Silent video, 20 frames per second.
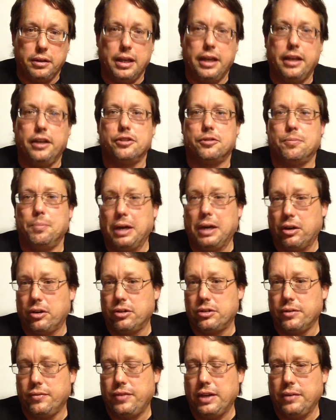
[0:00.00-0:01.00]
and his
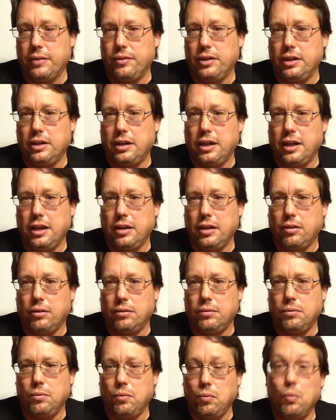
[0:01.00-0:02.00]
Marriage of Heaven and
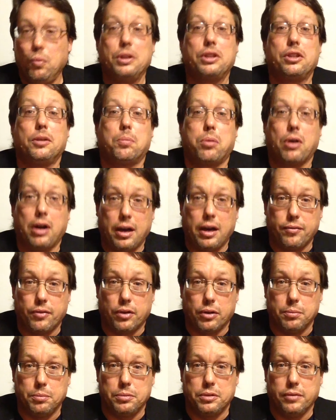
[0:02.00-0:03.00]
Hell with the
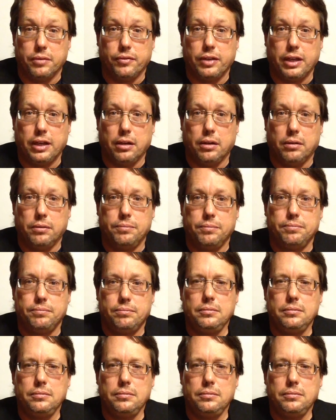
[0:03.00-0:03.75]
Proverbs of Hell.